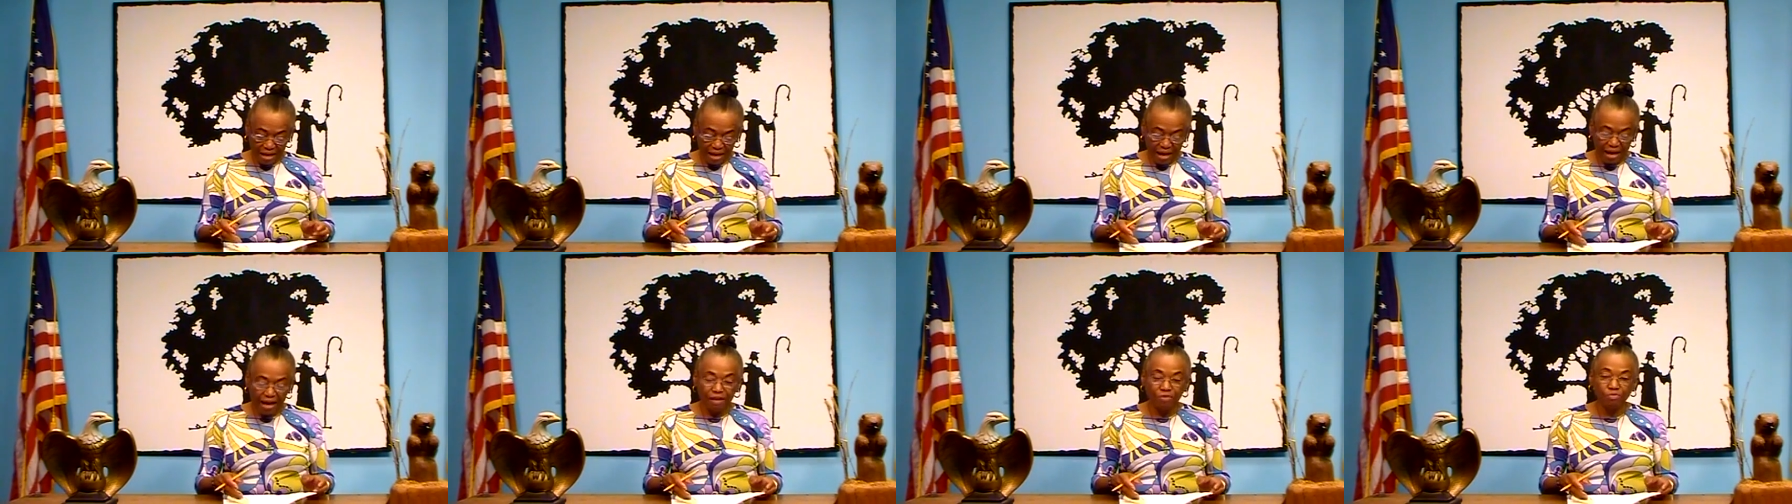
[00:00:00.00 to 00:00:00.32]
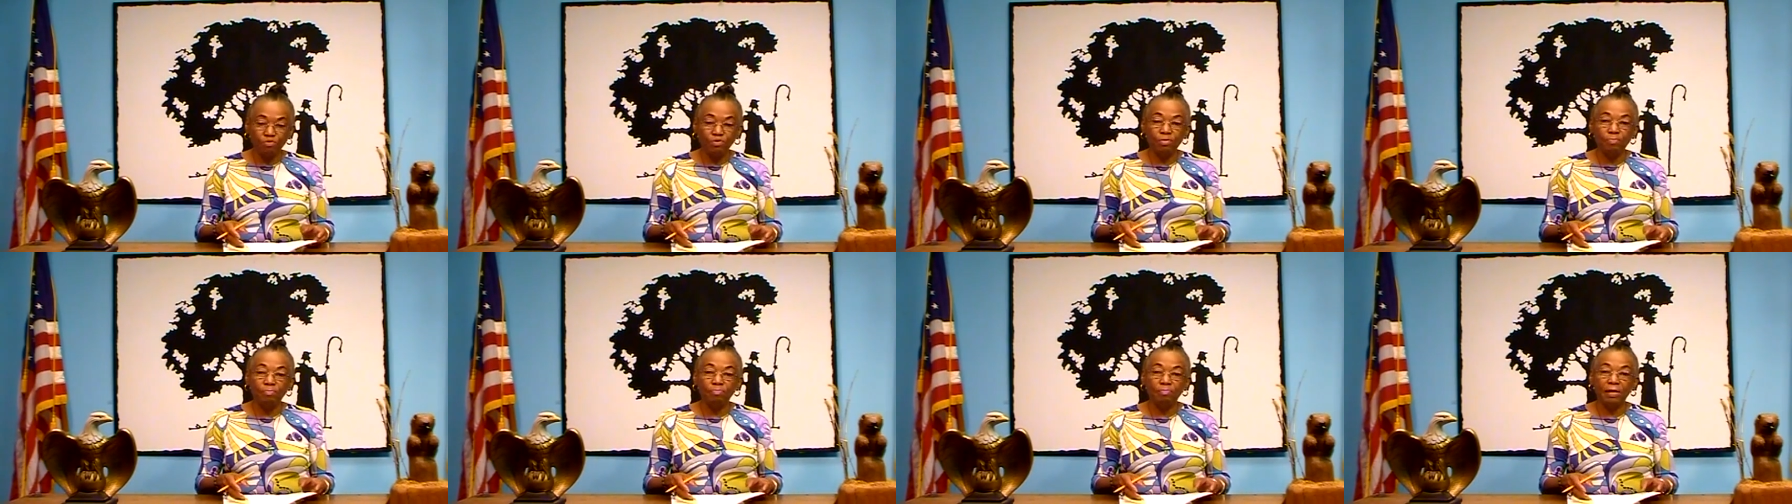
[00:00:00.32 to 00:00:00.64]
and
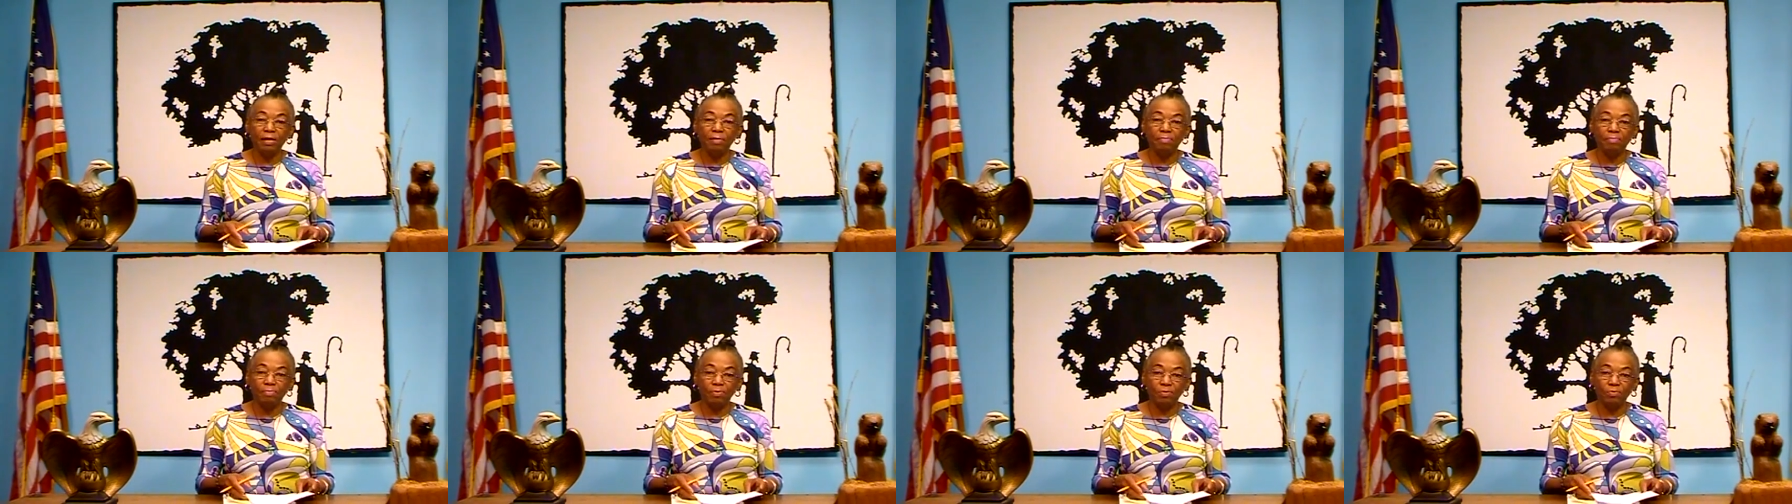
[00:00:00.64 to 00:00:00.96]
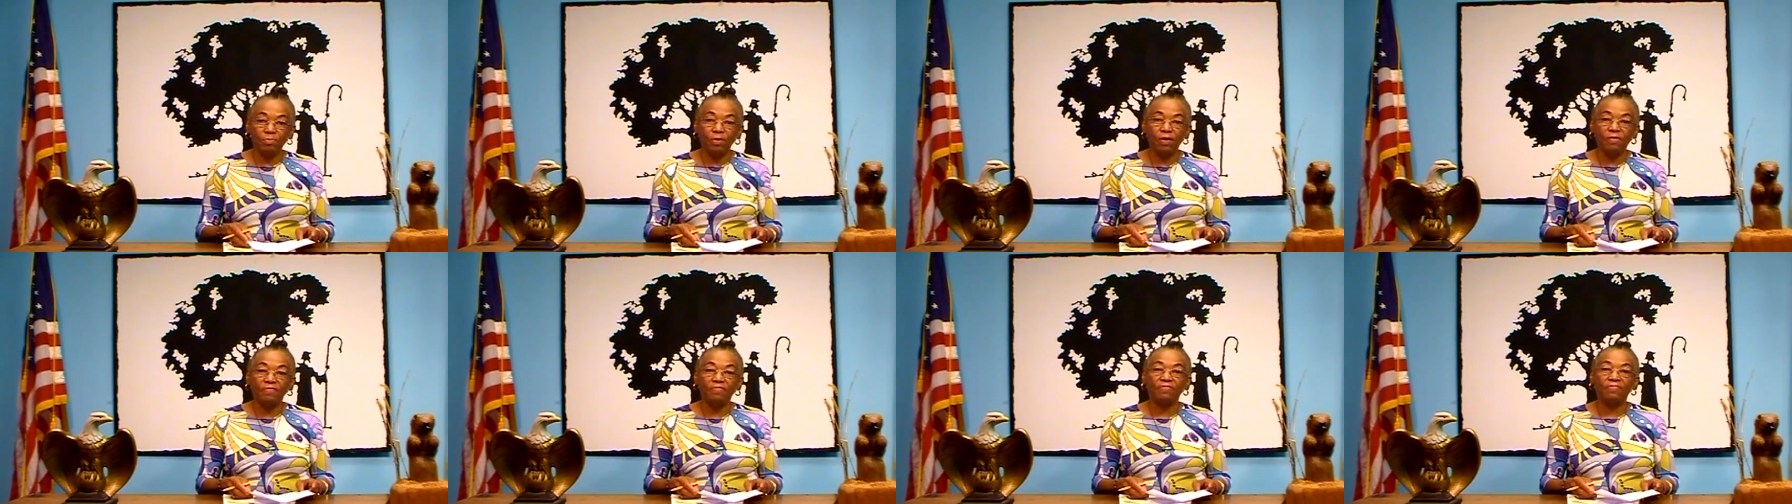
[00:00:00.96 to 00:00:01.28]
remember
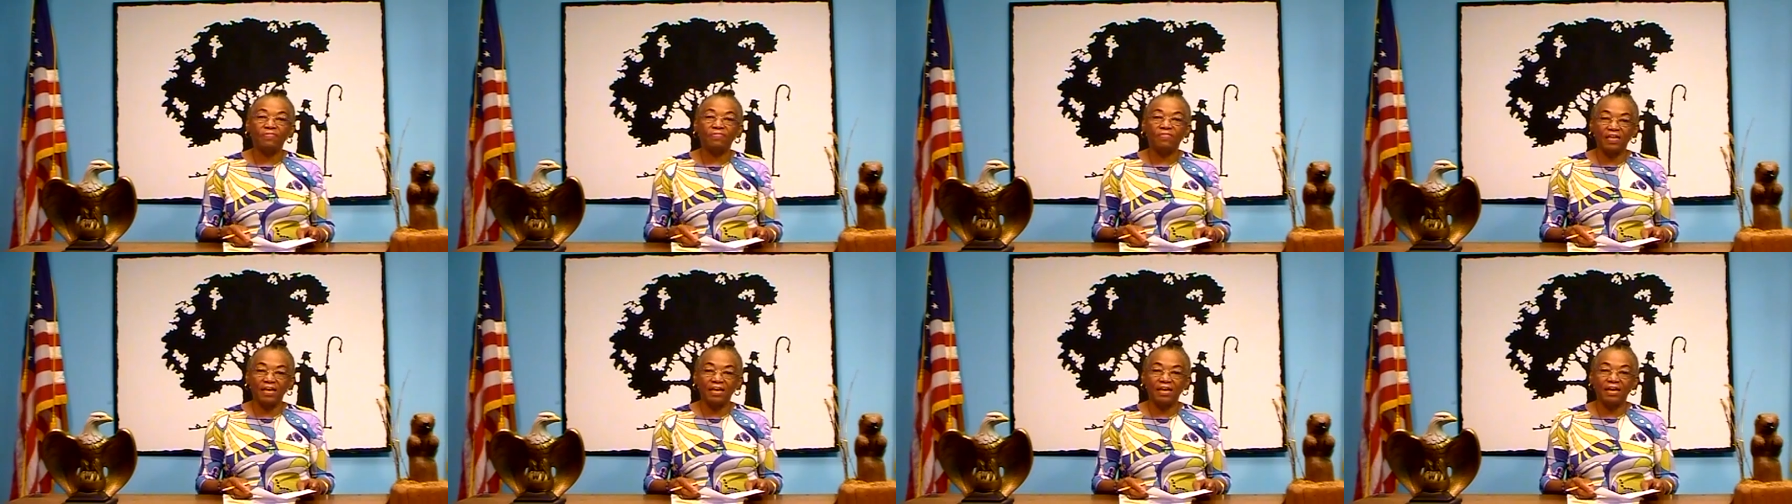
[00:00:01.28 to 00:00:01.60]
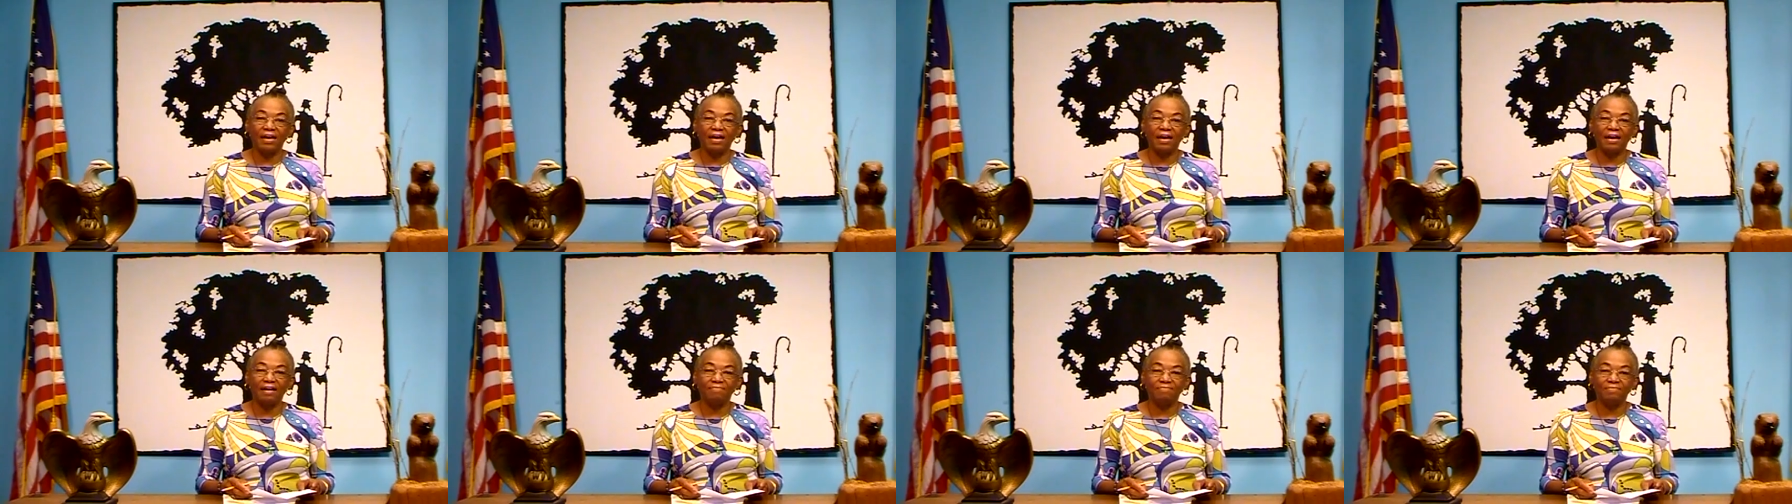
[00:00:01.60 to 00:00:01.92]
what they
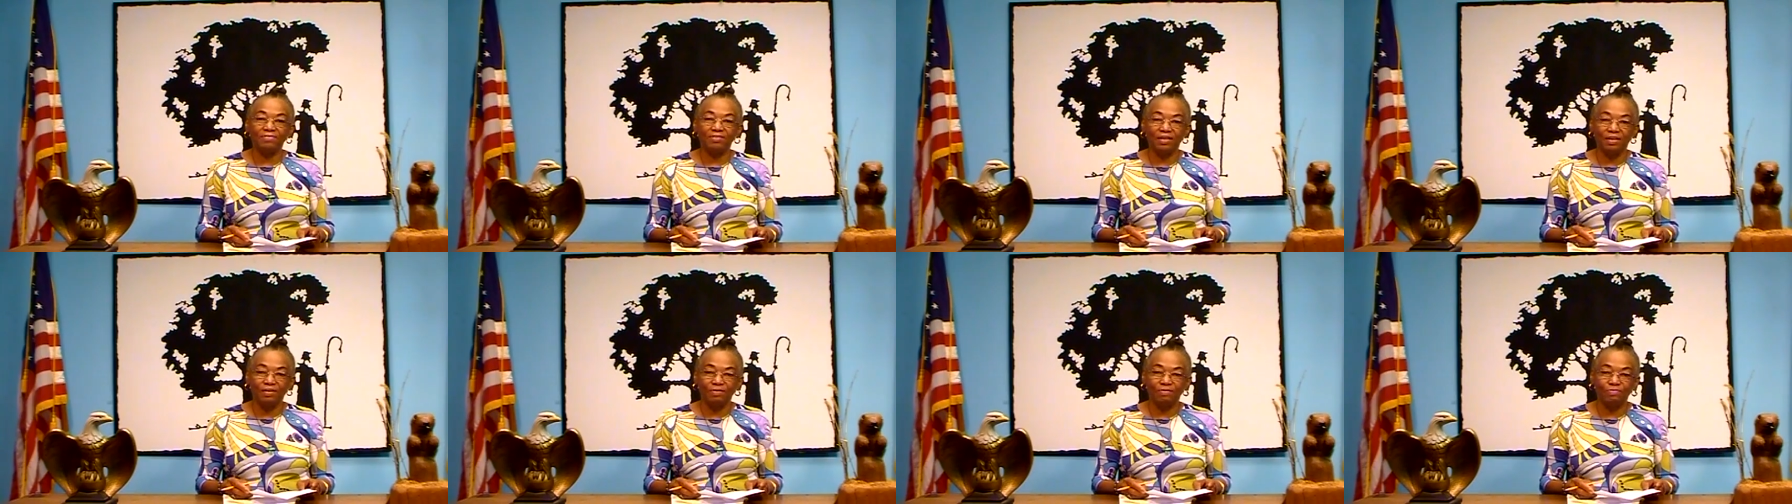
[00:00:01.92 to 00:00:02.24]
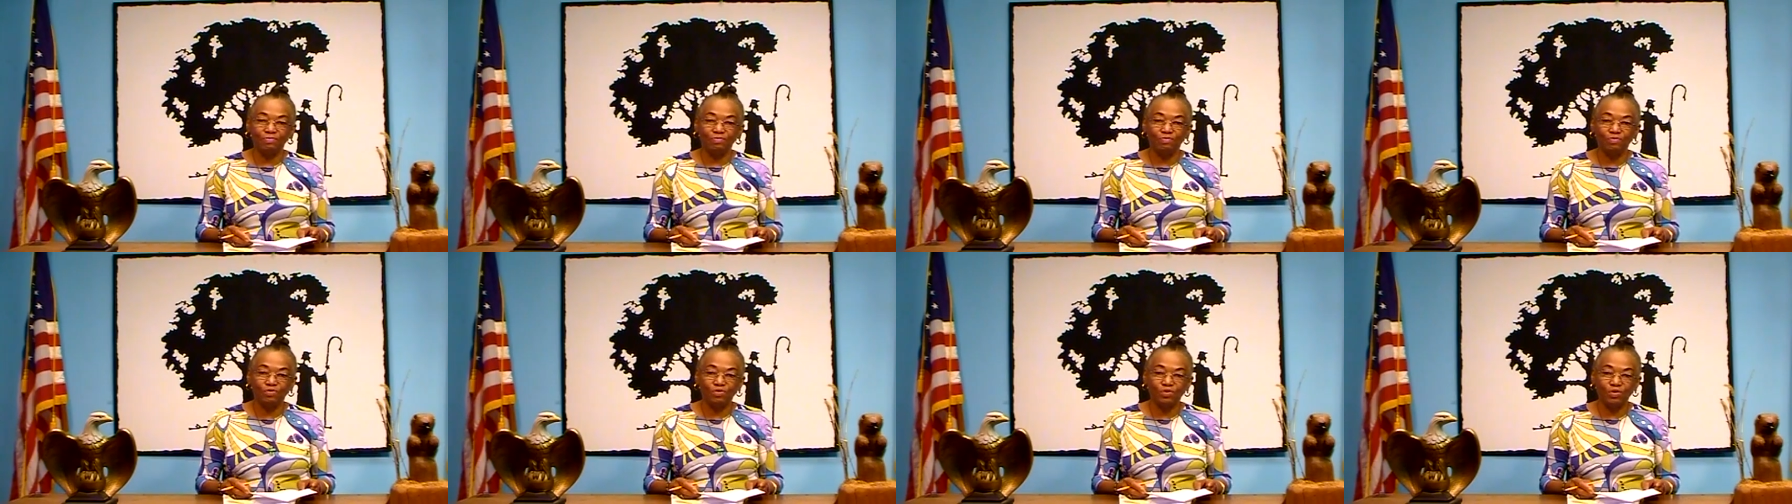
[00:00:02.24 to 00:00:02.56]
have
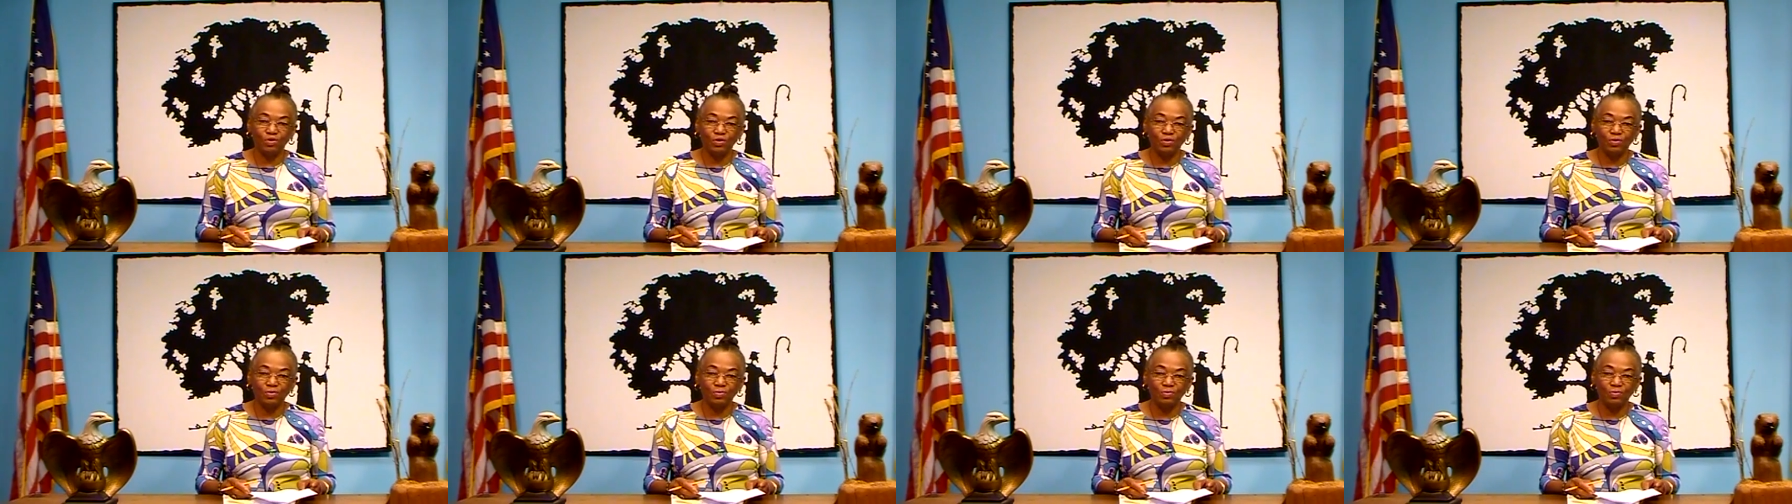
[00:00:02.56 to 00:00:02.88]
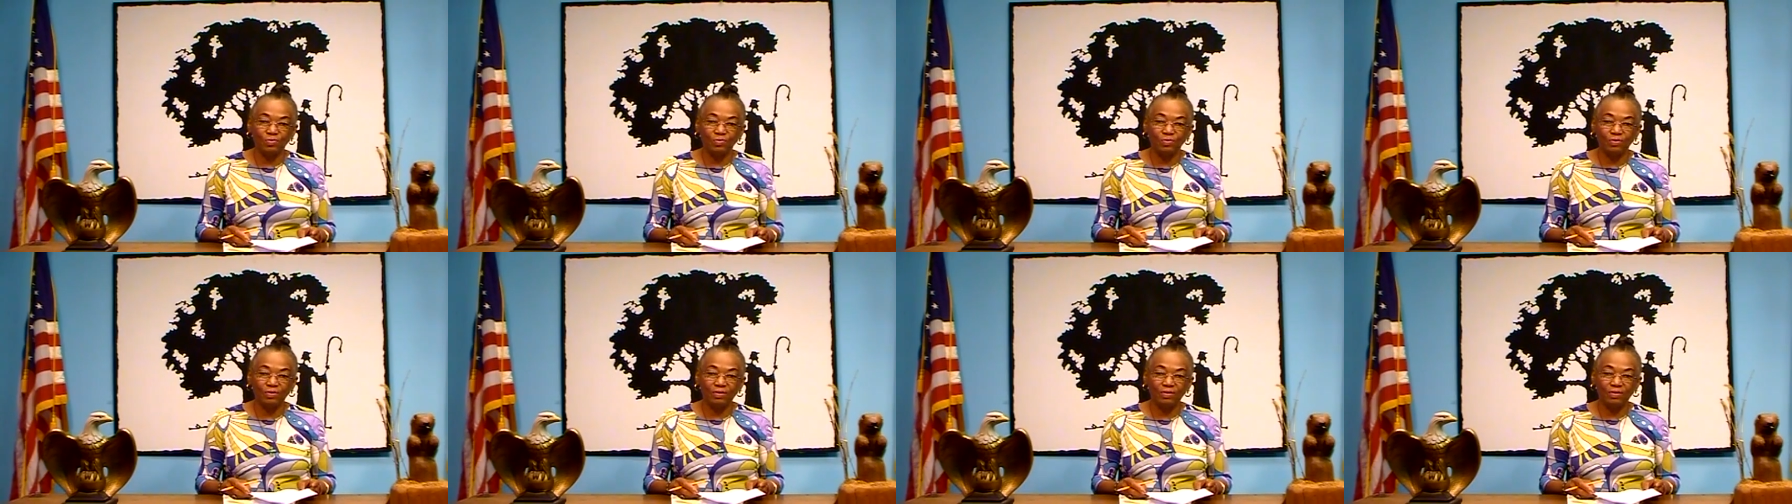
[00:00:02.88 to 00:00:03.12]
done for you.